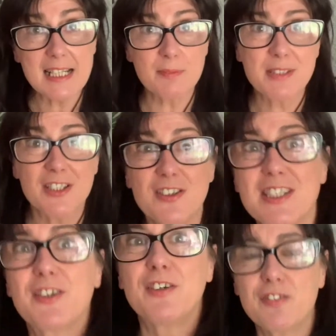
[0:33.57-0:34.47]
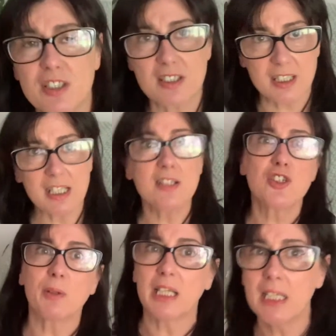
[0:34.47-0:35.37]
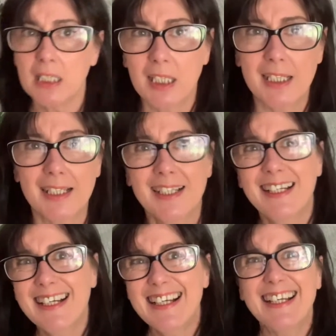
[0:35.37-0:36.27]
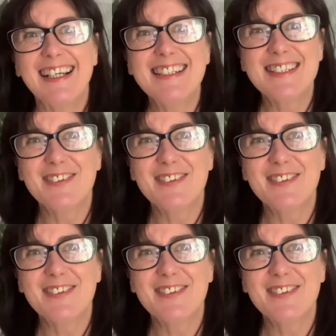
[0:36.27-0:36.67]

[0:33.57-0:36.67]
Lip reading: I'm starting off just to ease you in, ease you